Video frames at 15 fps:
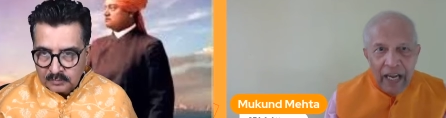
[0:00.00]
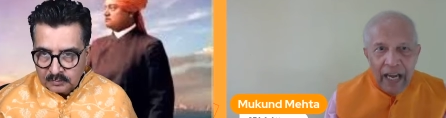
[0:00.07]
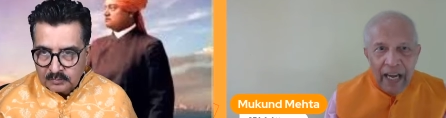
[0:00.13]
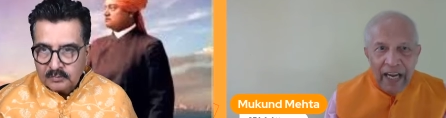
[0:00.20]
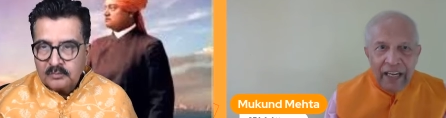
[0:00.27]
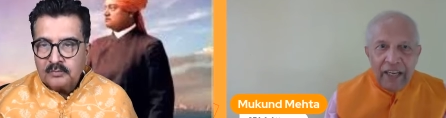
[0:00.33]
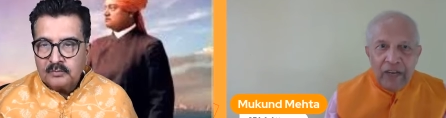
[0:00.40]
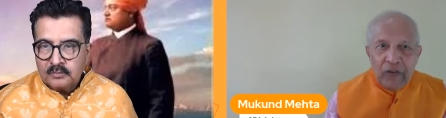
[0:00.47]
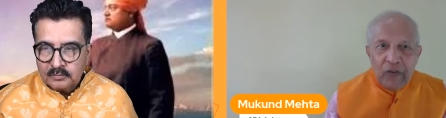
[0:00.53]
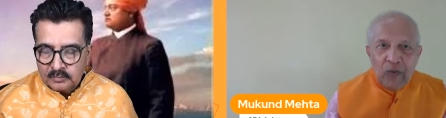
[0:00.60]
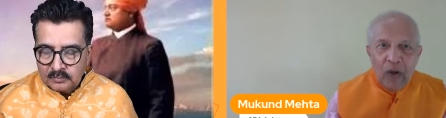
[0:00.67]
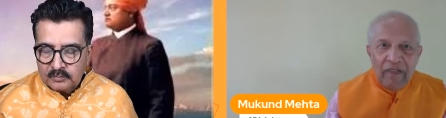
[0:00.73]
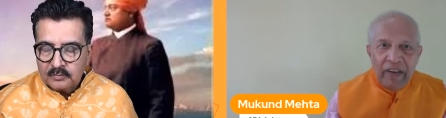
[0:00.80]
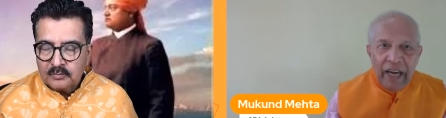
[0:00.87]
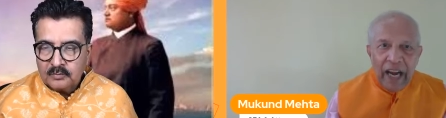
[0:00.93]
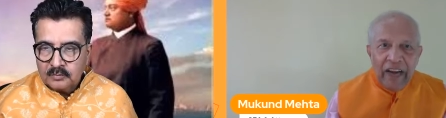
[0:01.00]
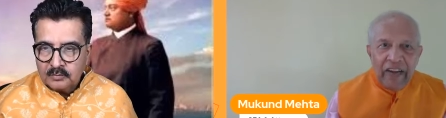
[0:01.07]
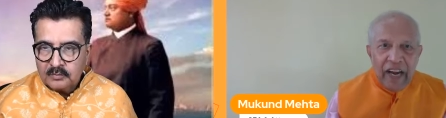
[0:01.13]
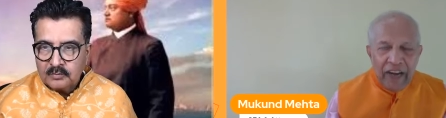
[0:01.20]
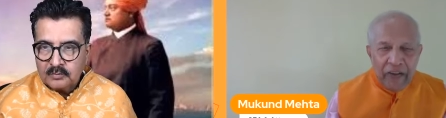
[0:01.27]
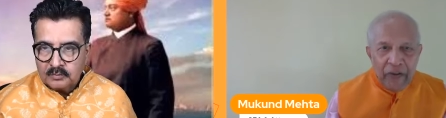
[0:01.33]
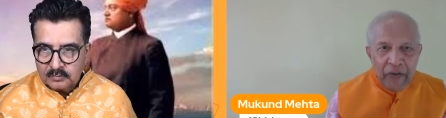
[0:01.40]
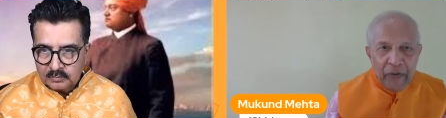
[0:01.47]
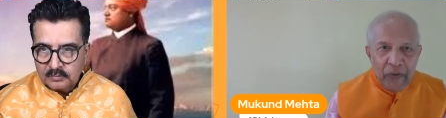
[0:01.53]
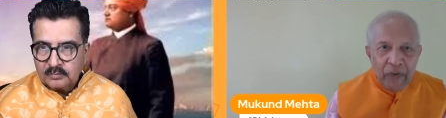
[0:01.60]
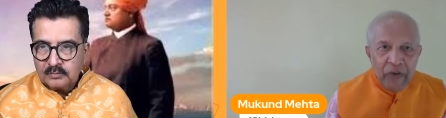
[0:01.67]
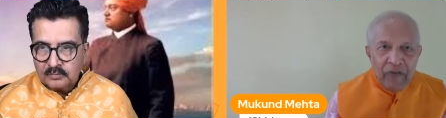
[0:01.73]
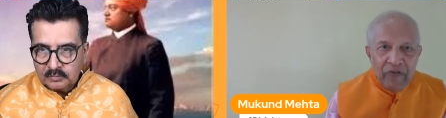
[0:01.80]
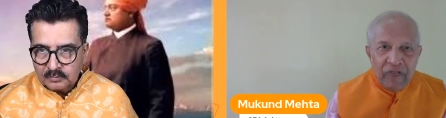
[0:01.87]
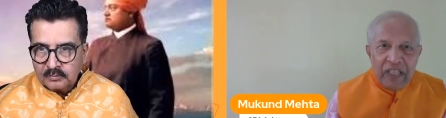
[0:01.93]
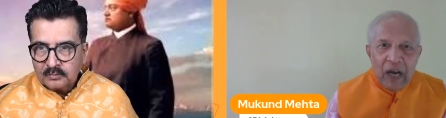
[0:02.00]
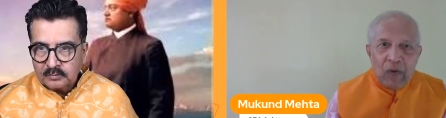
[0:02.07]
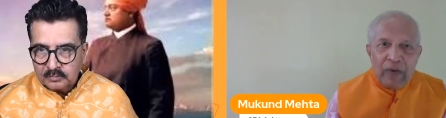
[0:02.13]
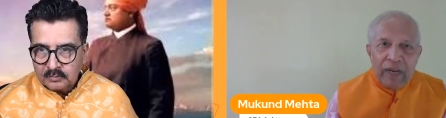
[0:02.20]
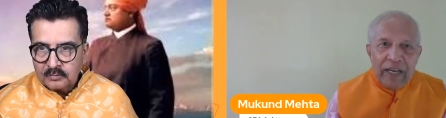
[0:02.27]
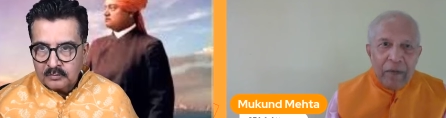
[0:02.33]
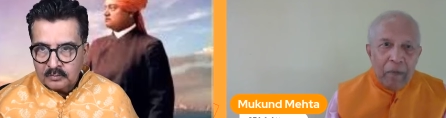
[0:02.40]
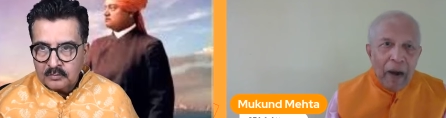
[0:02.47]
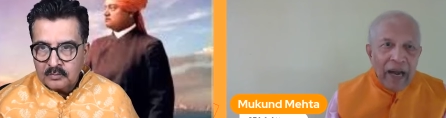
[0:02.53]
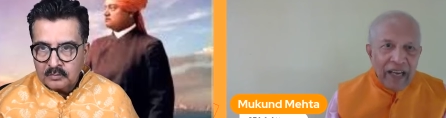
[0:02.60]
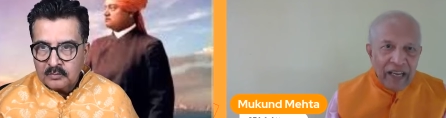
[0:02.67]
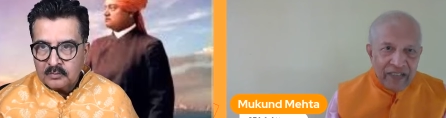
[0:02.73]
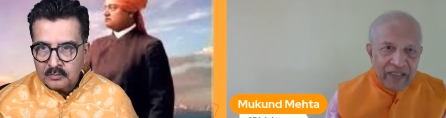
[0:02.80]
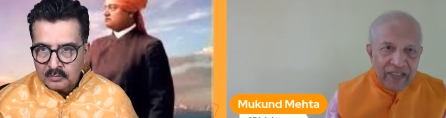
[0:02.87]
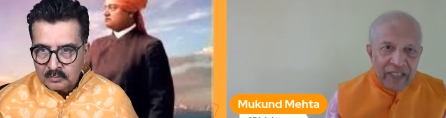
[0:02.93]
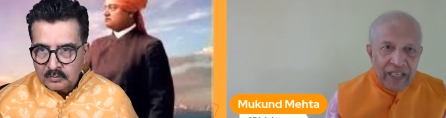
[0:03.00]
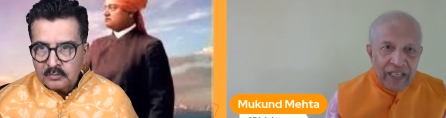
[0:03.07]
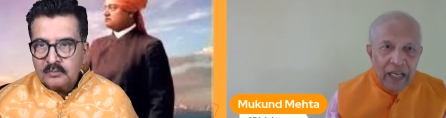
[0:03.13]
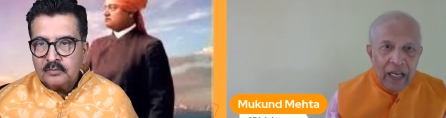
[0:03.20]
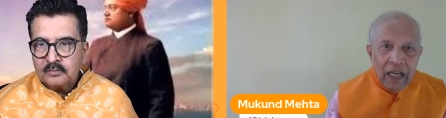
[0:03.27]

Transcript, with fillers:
Speaker 1: and to have a right attitude without any bias.